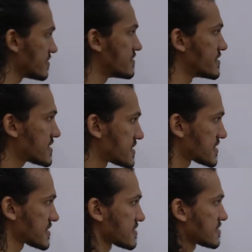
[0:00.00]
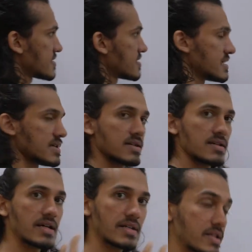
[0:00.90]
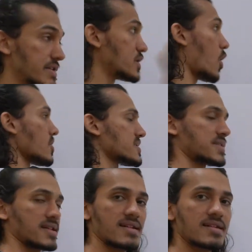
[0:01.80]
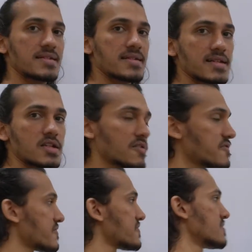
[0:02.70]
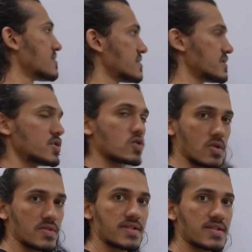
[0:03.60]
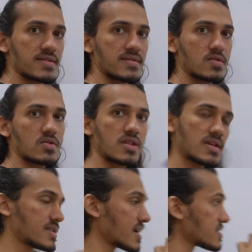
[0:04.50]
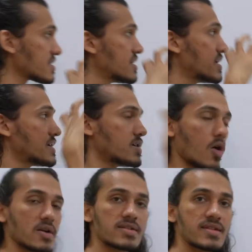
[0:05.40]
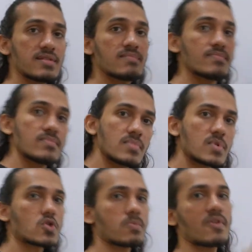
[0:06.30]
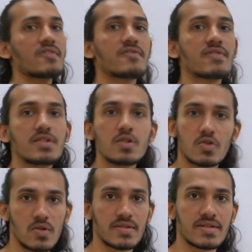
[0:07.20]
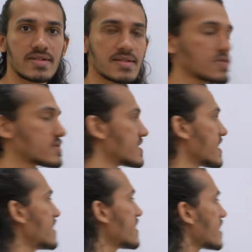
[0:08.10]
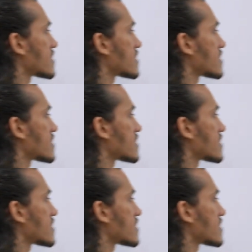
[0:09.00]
this dorsal set of neurons. So they are the dorsal group of neurons. So they are